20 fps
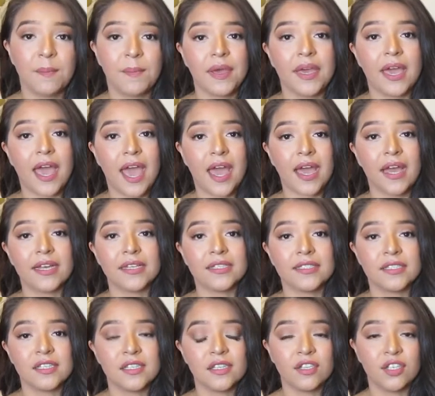but
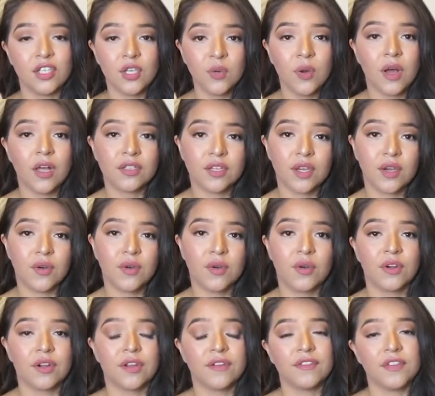as you all know,
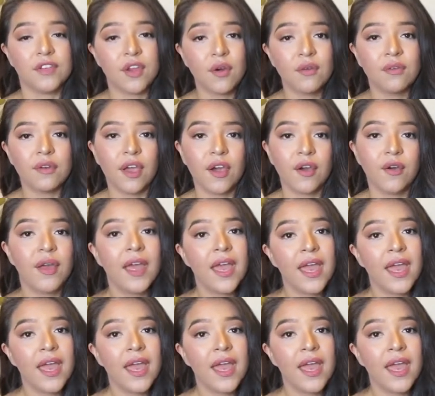or if you don't know,